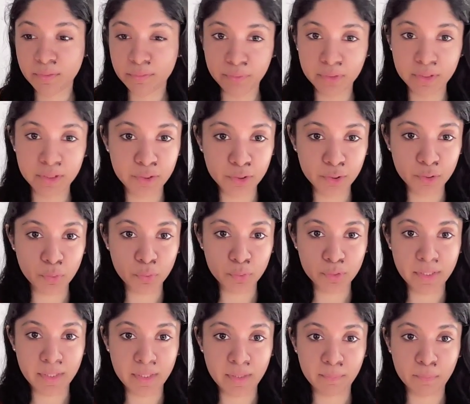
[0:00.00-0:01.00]
video
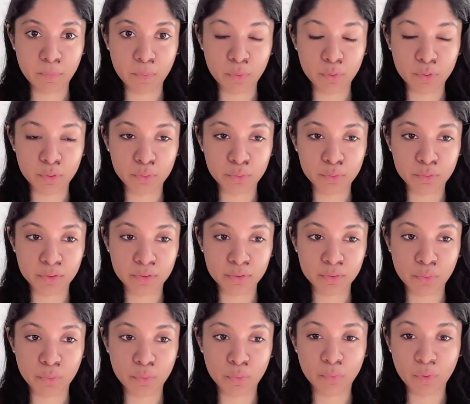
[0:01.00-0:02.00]
game or you
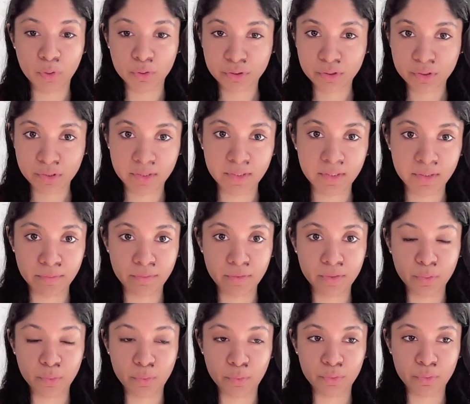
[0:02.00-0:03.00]
just go watch
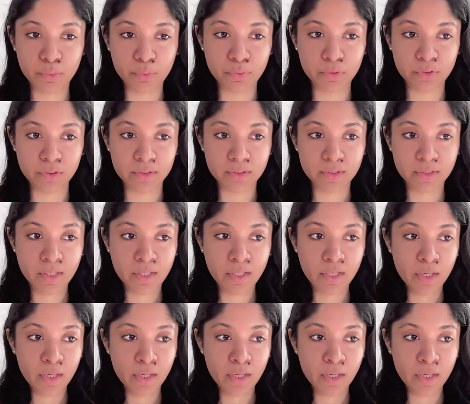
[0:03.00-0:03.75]
TV or you just